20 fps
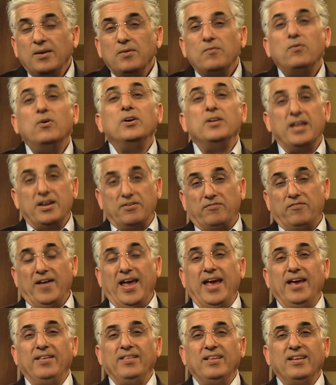for their
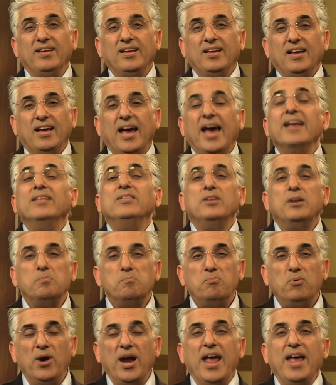faith and they're
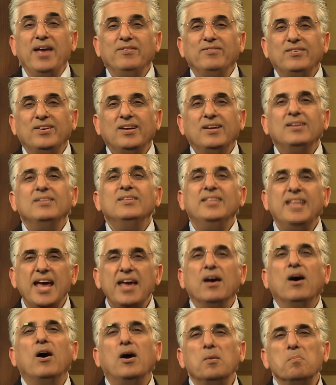brave.
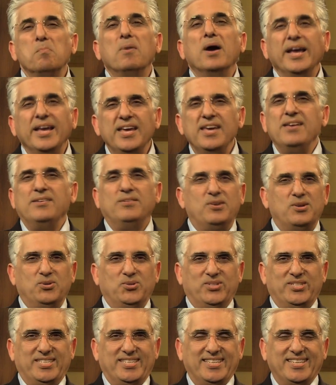They are my
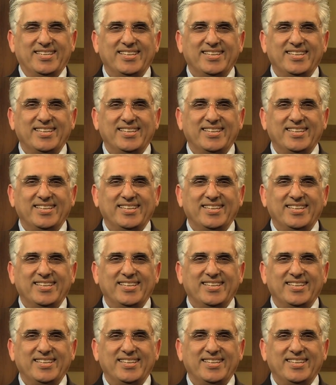heroes.